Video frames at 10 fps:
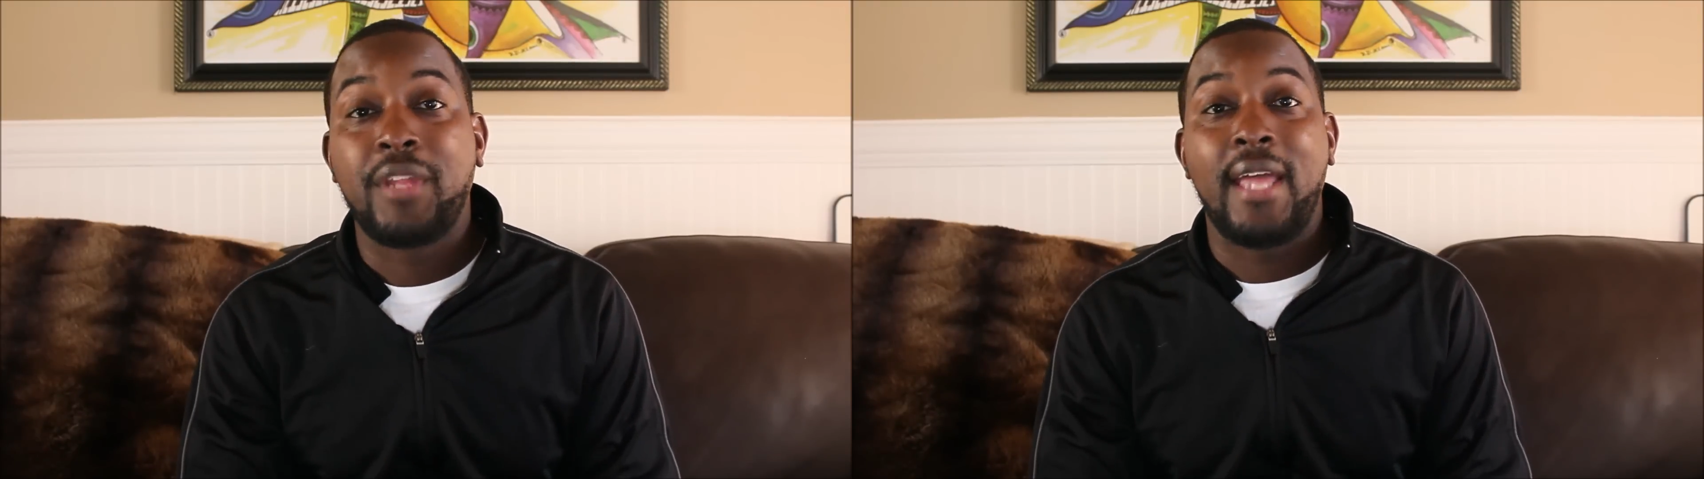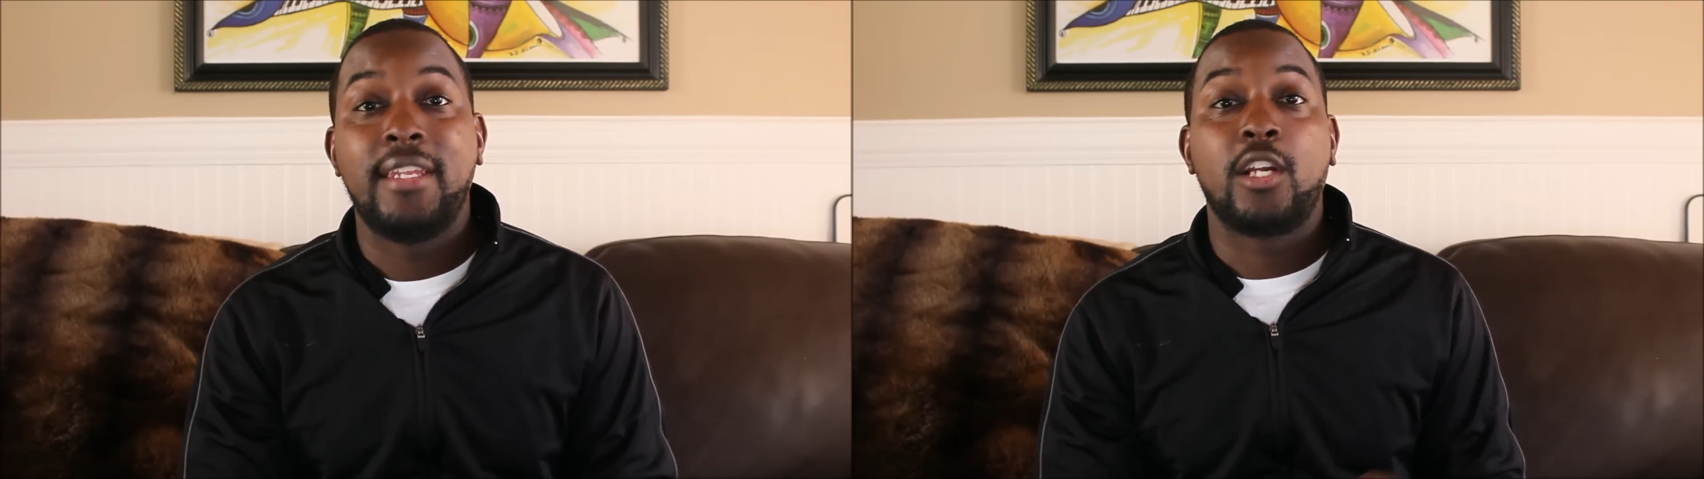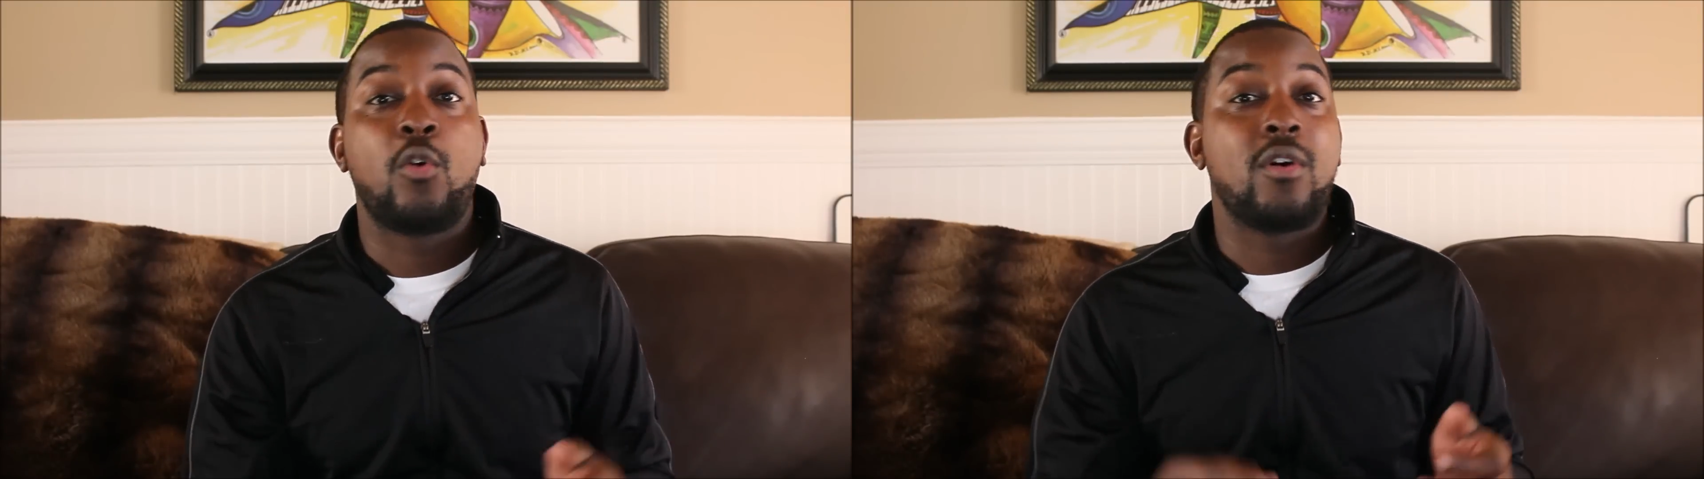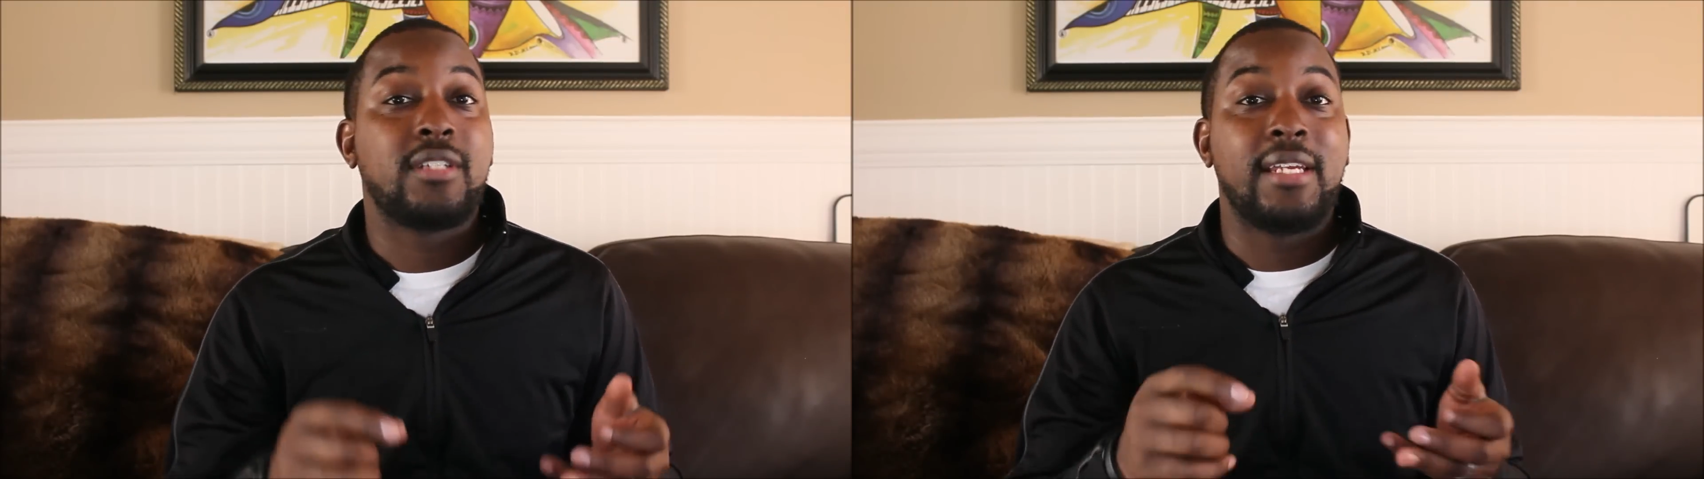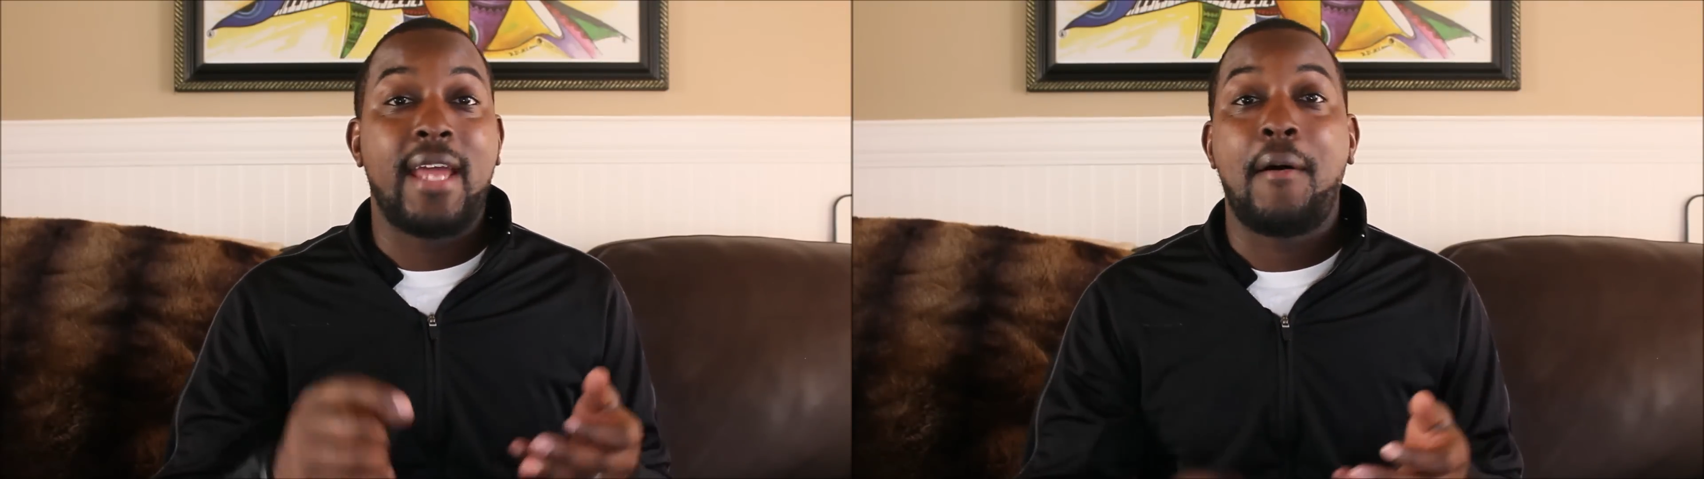And then of
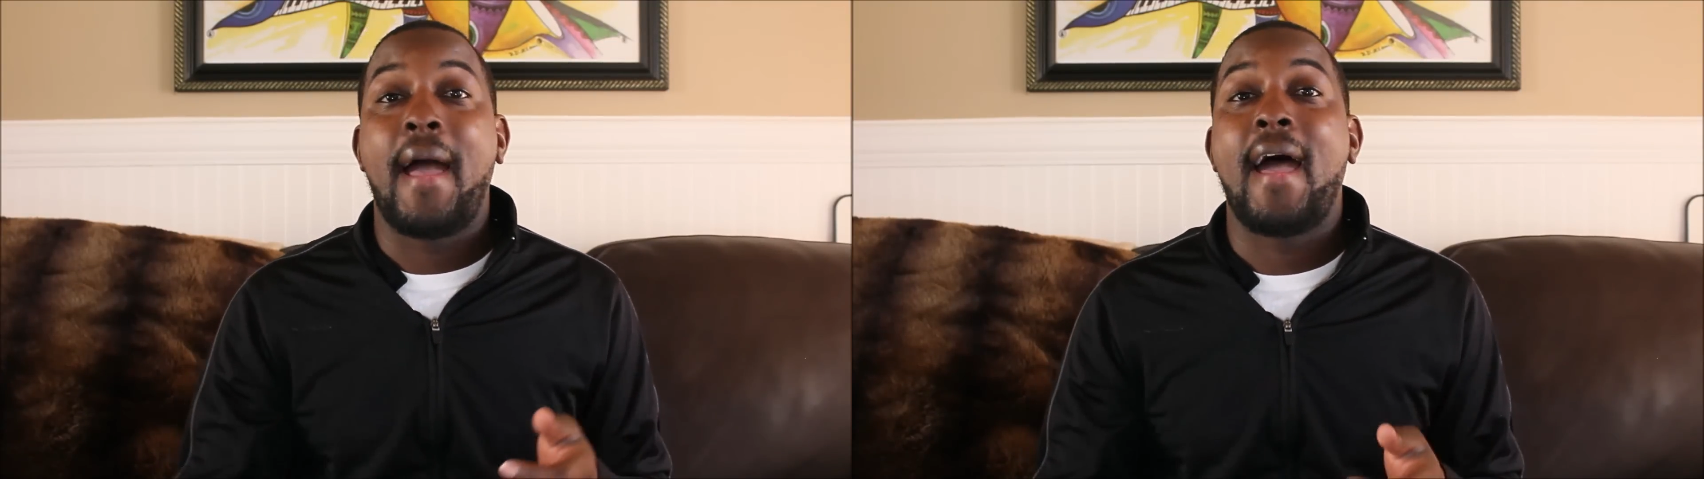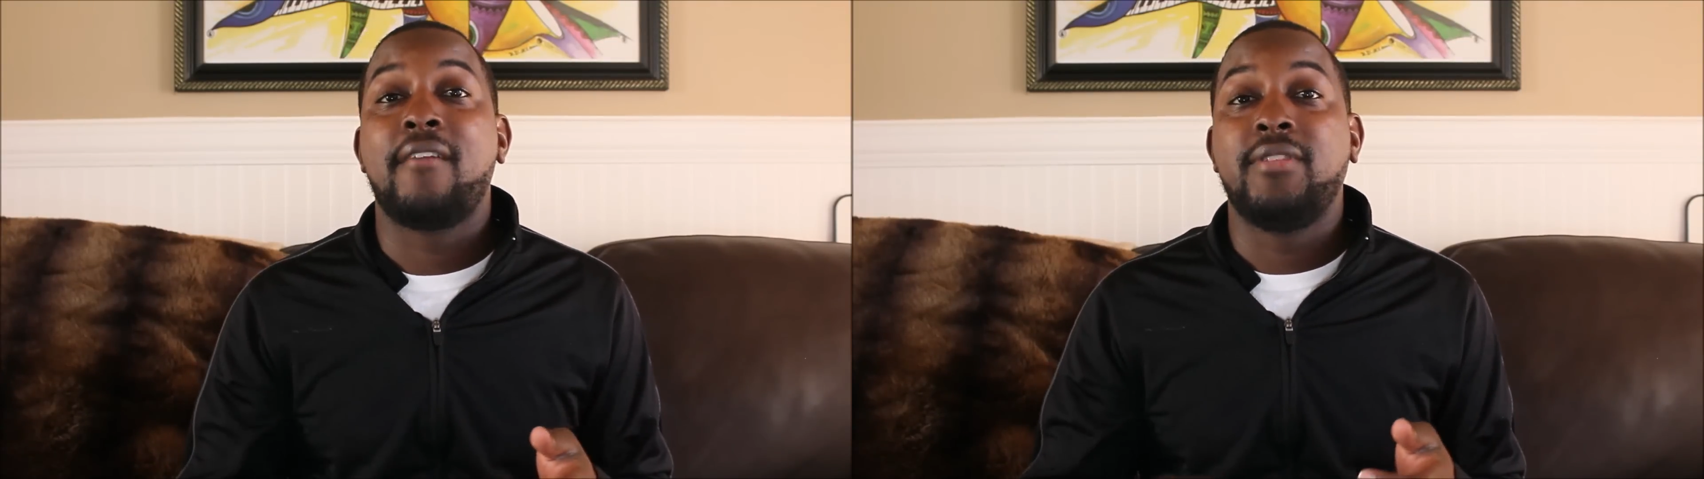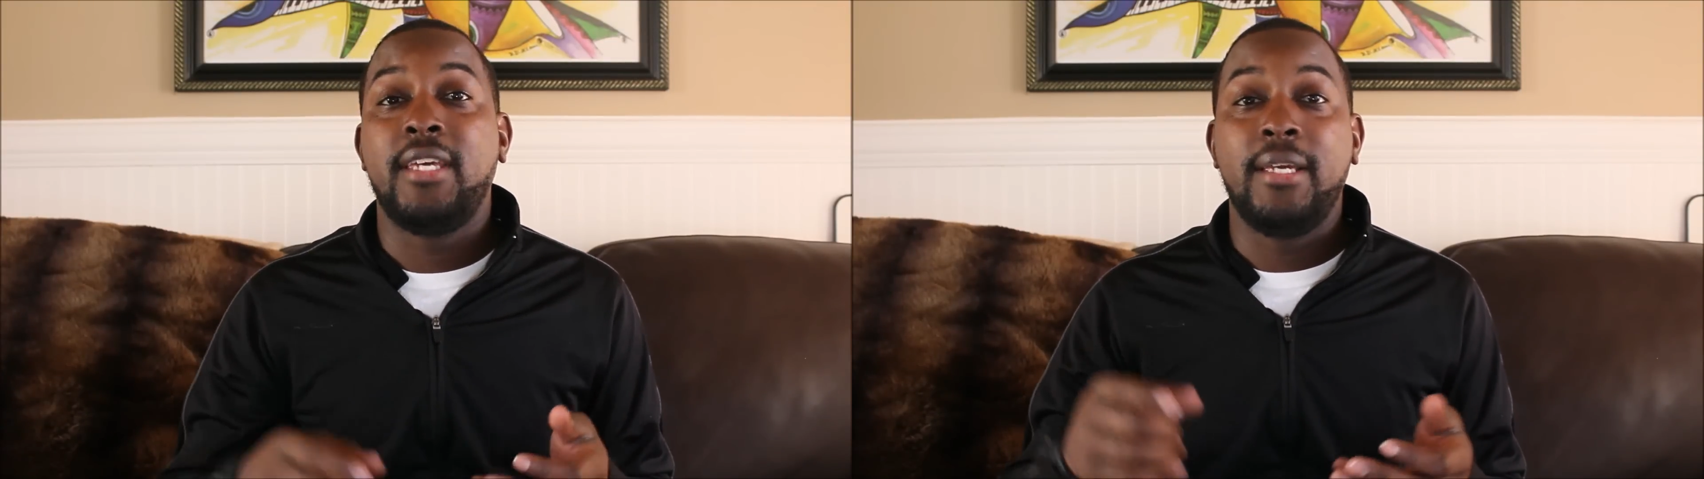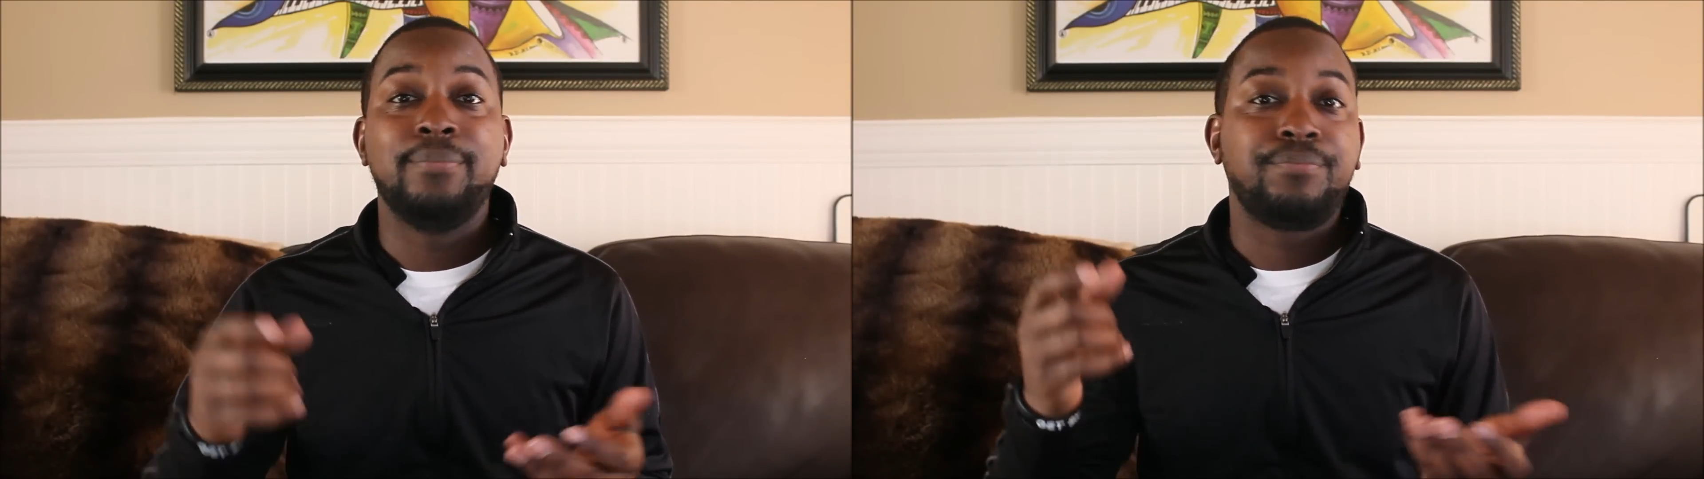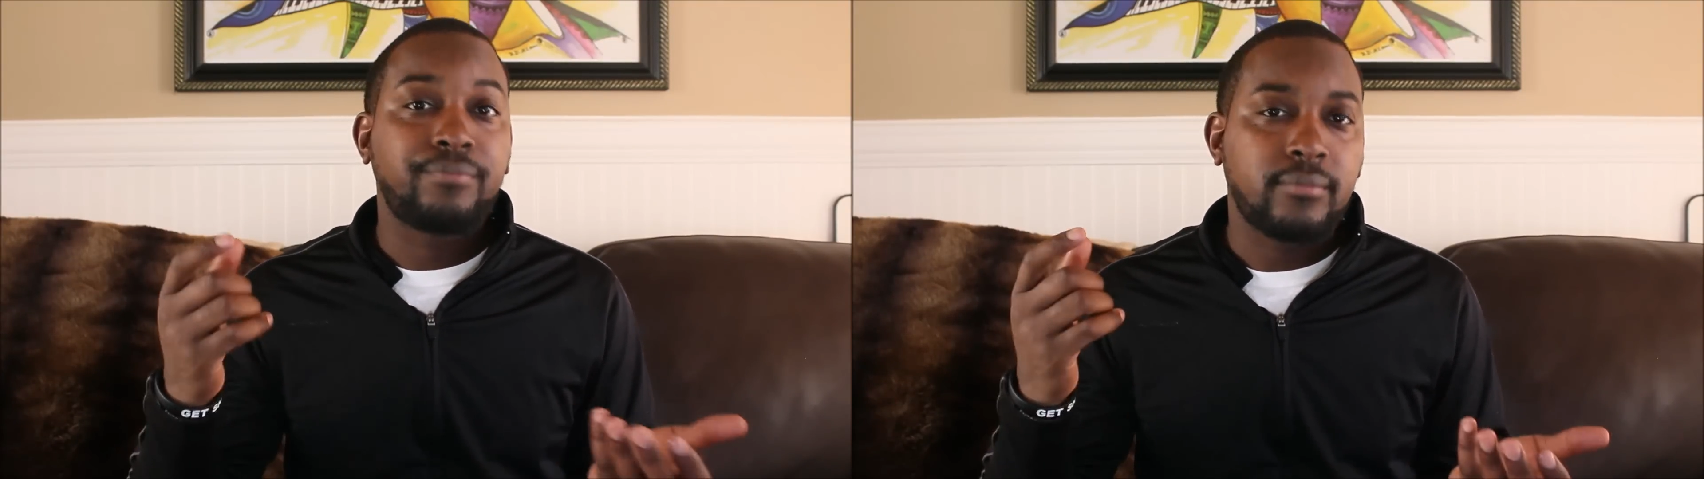course they now have the,